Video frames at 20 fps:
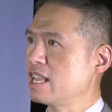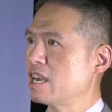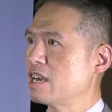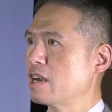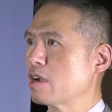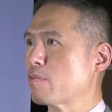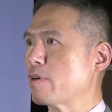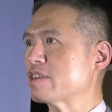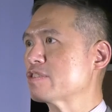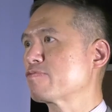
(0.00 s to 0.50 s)
They
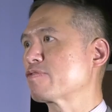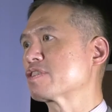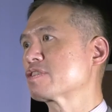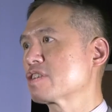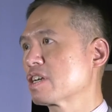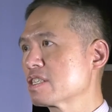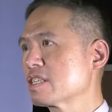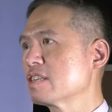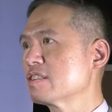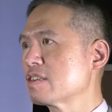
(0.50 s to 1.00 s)
request for
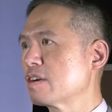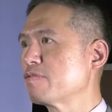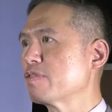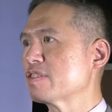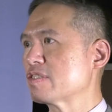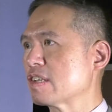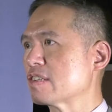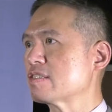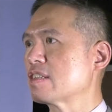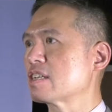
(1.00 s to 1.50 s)
certain
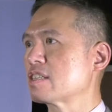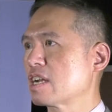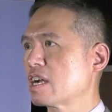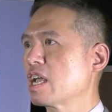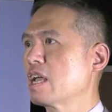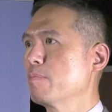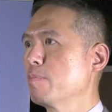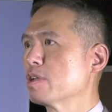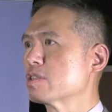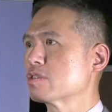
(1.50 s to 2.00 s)
services that are
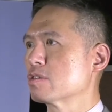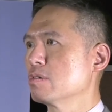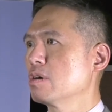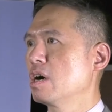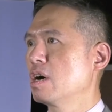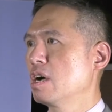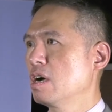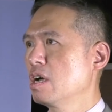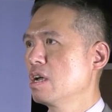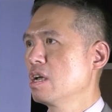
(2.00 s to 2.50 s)
able
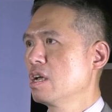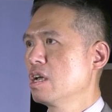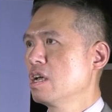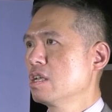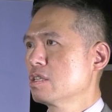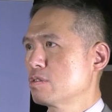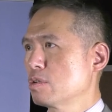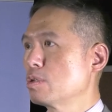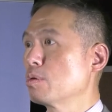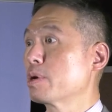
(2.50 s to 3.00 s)

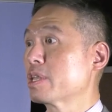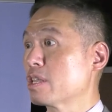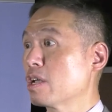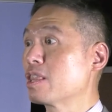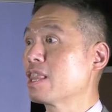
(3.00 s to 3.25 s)
to do it